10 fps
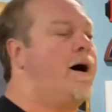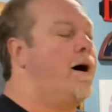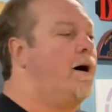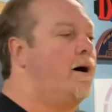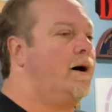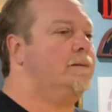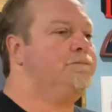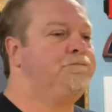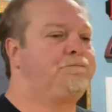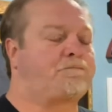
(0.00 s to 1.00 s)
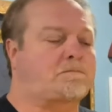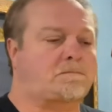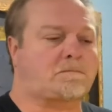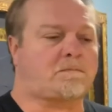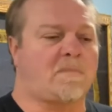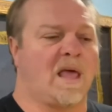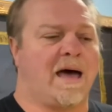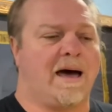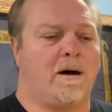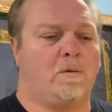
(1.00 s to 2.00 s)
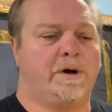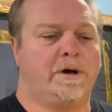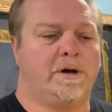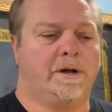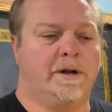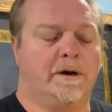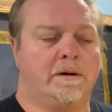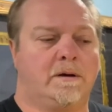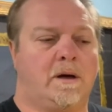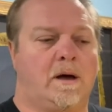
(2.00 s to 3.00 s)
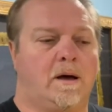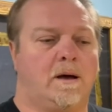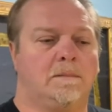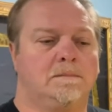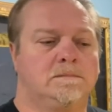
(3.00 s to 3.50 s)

Uh, I would, uh,